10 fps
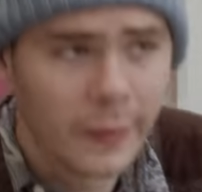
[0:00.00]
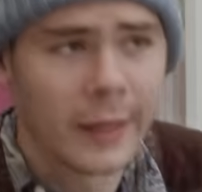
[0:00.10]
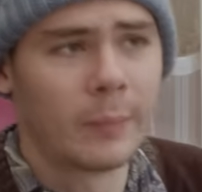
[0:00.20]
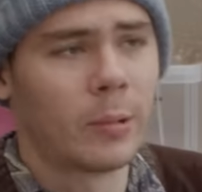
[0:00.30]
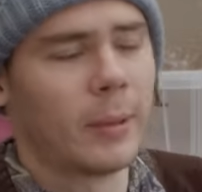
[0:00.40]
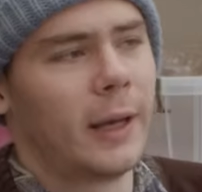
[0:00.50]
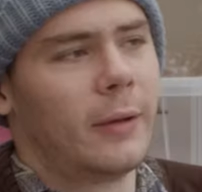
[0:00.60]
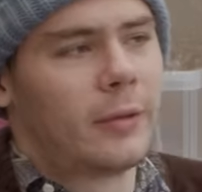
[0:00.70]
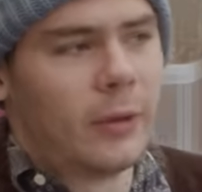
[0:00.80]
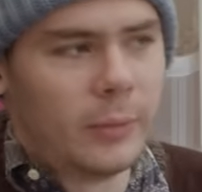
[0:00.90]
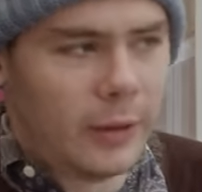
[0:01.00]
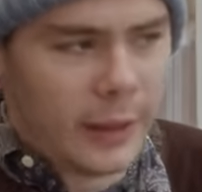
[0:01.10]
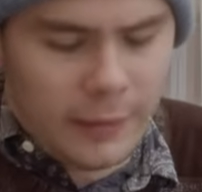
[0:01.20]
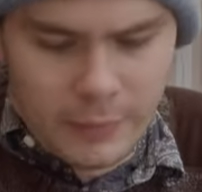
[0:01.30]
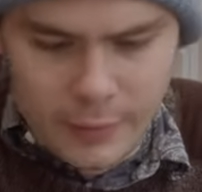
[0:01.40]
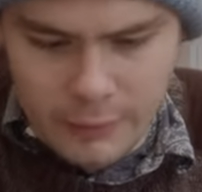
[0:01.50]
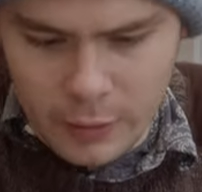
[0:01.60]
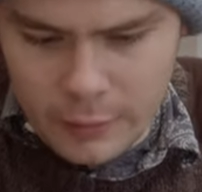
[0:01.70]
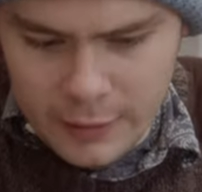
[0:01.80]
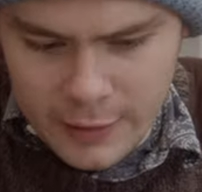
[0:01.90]
the camera ran out, so I'm doing it the
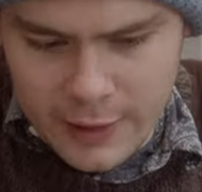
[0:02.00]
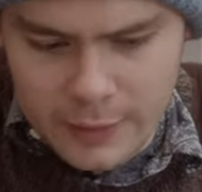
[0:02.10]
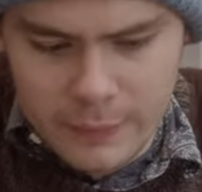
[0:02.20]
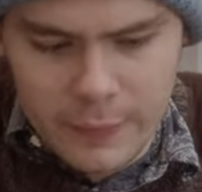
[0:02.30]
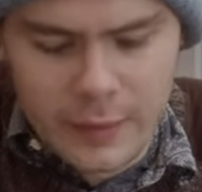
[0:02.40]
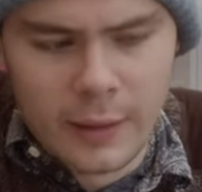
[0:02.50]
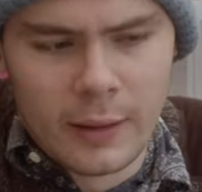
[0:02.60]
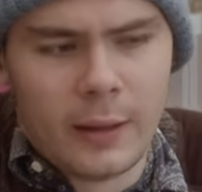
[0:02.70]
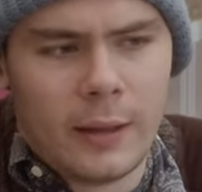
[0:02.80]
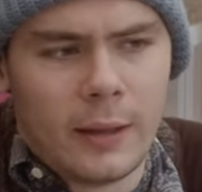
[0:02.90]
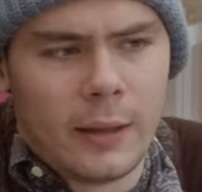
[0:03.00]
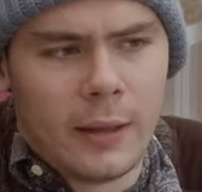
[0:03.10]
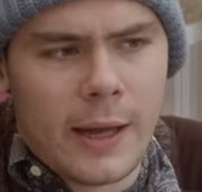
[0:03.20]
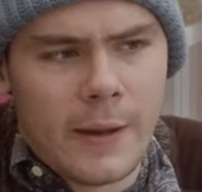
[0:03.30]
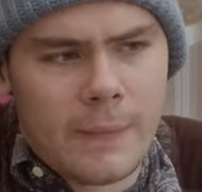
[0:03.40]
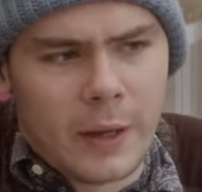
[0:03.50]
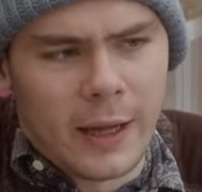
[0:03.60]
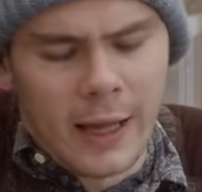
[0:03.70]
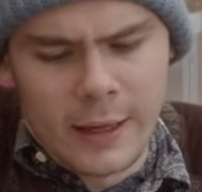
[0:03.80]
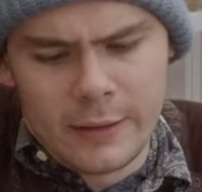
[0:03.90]
following day. I
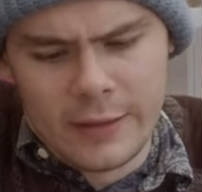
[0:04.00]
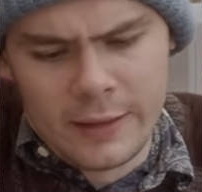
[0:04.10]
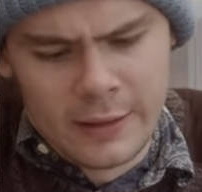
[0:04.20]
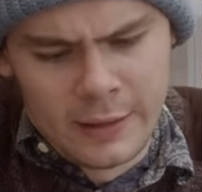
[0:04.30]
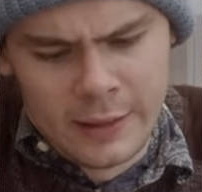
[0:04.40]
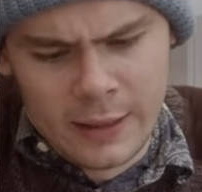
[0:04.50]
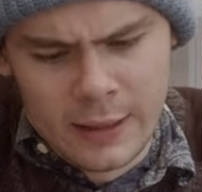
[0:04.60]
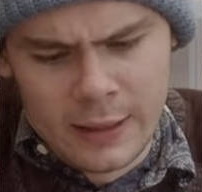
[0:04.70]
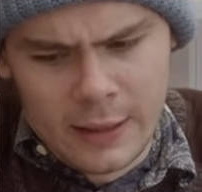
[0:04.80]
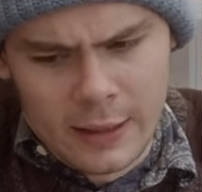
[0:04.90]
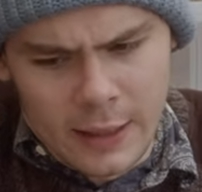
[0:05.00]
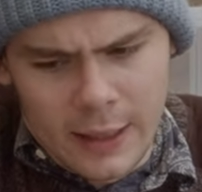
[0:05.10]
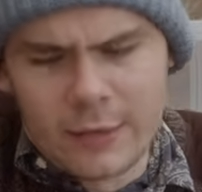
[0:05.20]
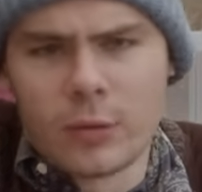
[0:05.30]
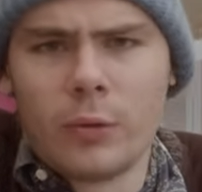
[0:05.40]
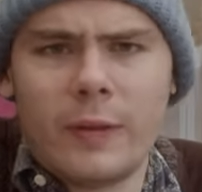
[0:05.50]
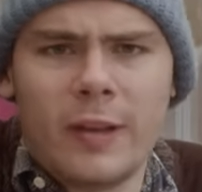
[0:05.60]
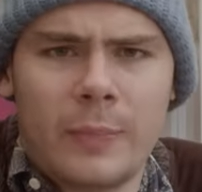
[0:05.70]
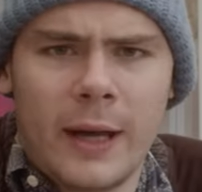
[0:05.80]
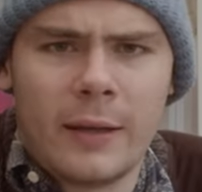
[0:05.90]
had, as all of
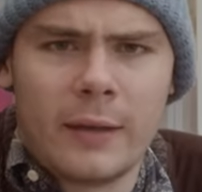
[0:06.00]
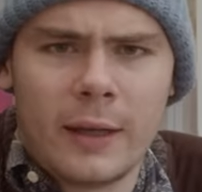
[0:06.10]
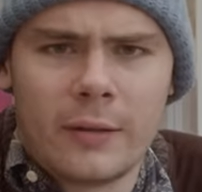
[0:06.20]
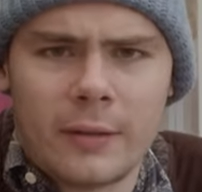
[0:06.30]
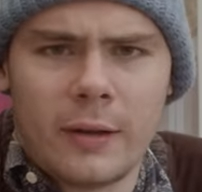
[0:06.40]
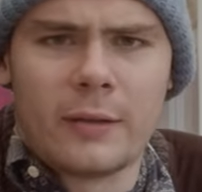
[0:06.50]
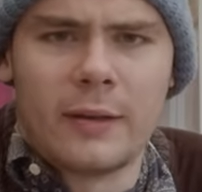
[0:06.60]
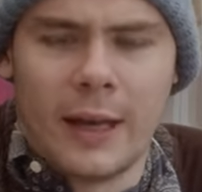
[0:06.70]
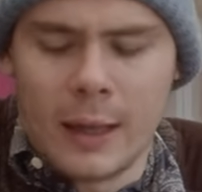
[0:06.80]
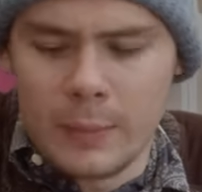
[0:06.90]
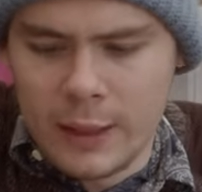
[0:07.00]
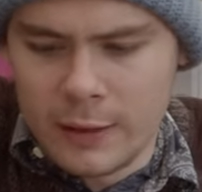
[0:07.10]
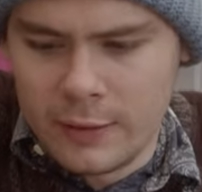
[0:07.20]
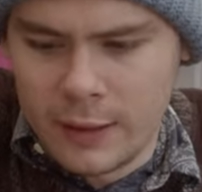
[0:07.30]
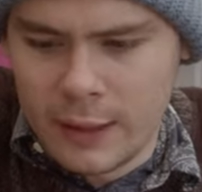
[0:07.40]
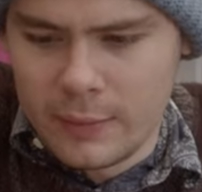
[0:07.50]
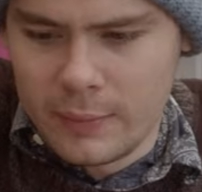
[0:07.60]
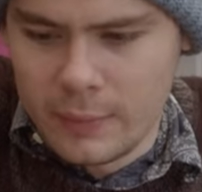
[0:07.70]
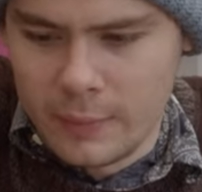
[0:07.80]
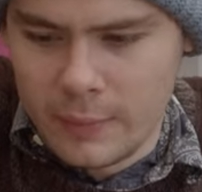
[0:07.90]
these bad things started happening, I think
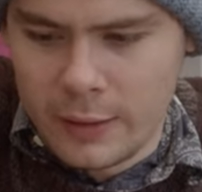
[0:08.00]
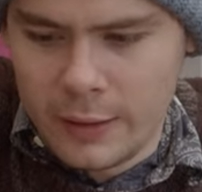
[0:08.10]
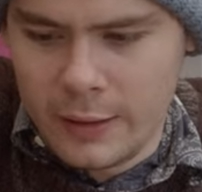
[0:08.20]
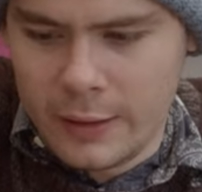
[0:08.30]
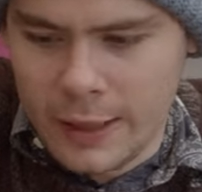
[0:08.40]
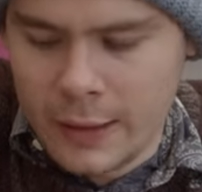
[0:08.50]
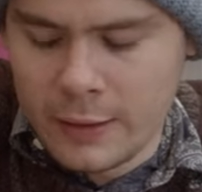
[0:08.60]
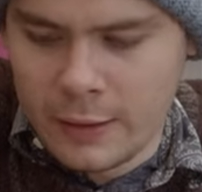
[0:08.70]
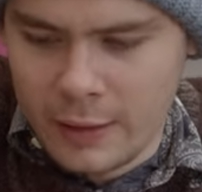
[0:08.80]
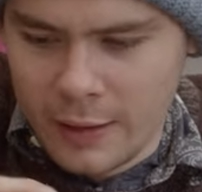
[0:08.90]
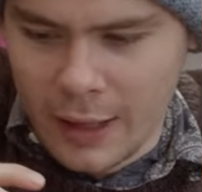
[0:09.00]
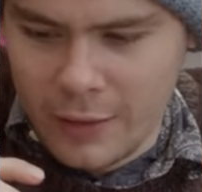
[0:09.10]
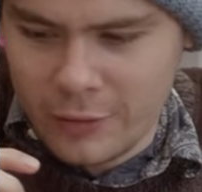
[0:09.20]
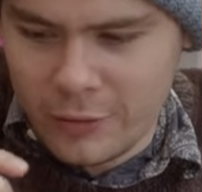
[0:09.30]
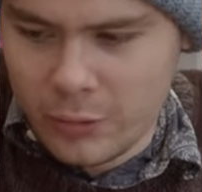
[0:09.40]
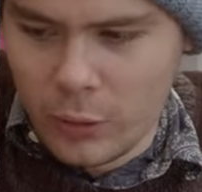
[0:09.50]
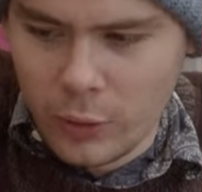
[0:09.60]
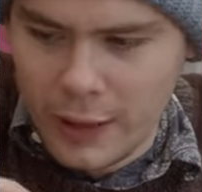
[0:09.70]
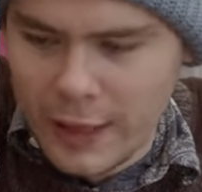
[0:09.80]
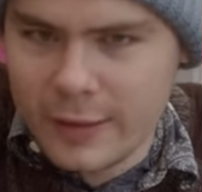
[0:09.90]
I had a
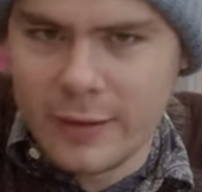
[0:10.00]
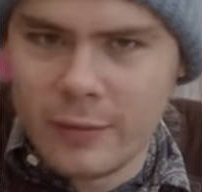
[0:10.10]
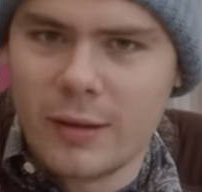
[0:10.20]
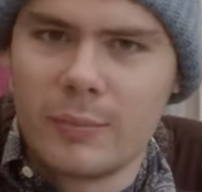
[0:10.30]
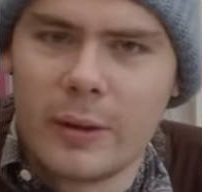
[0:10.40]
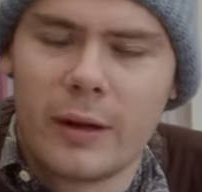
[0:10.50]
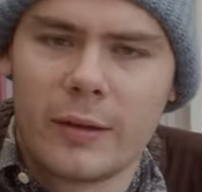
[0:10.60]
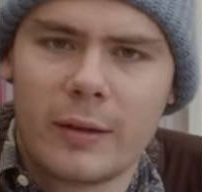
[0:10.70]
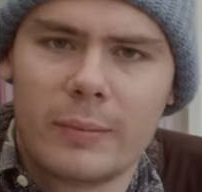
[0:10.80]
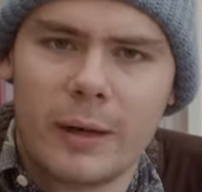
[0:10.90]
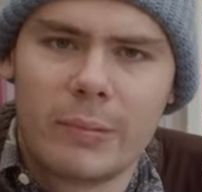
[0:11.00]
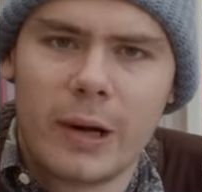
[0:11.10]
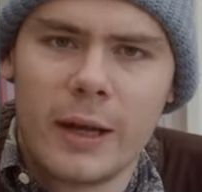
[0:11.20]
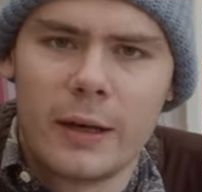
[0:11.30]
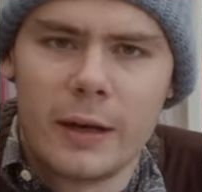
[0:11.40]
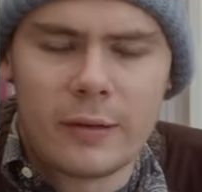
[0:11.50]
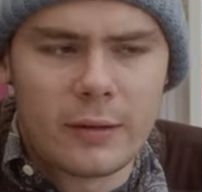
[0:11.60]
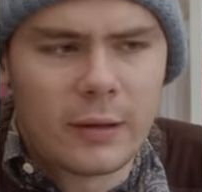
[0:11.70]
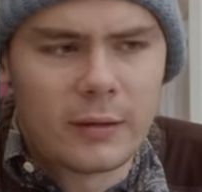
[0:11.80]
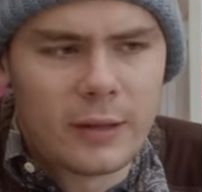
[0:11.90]
strong negativity bias in my brain, and it
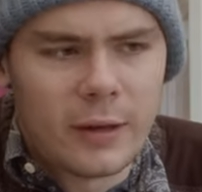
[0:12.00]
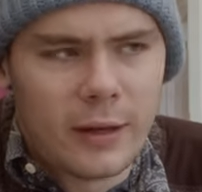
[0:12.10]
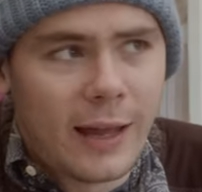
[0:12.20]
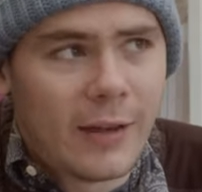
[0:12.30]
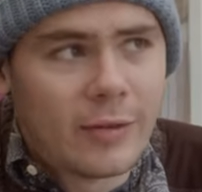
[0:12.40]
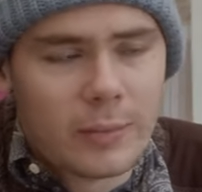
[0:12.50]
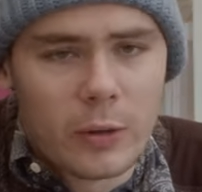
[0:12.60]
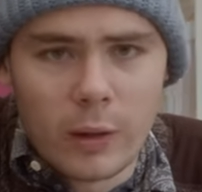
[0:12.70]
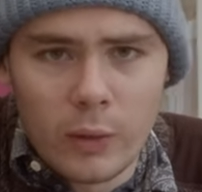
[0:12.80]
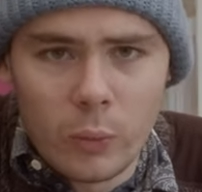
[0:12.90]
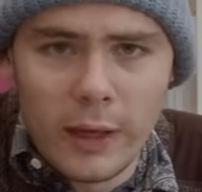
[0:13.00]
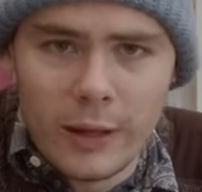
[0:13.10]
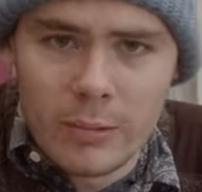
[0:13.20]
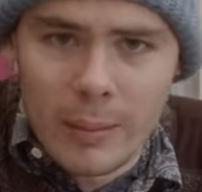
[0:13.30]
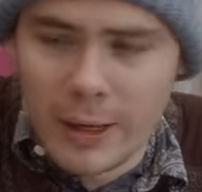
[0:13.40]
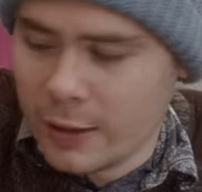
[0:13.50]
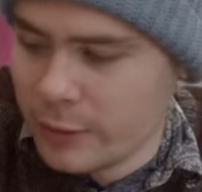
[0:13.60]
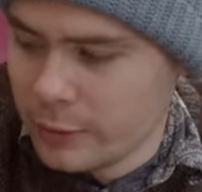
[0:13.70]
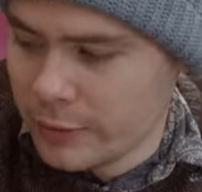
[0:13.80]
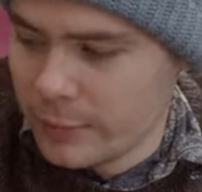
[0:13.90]
started going down some quite weird rabbit
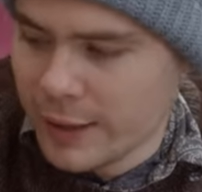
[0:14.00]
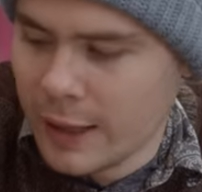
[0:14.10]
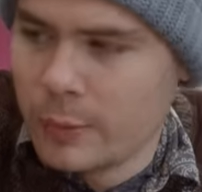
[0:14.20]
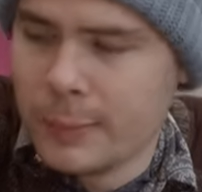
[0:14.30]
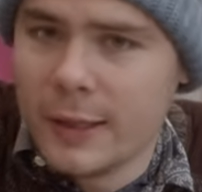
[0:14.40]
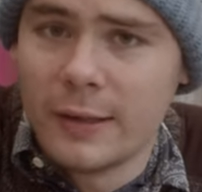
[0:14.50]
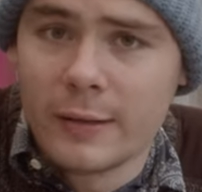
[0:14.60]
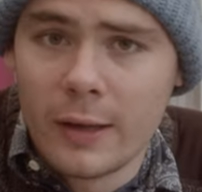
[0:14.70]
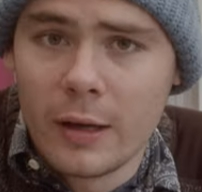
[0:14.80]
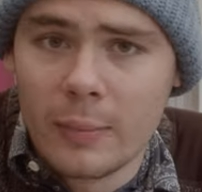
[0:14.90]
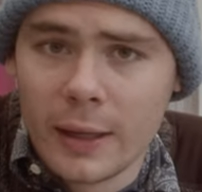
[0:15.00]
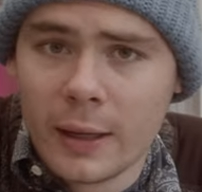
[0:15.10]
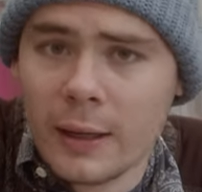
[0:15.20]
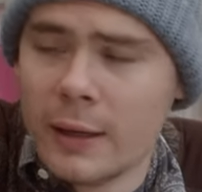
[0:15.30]
holes that became a bit disturbing.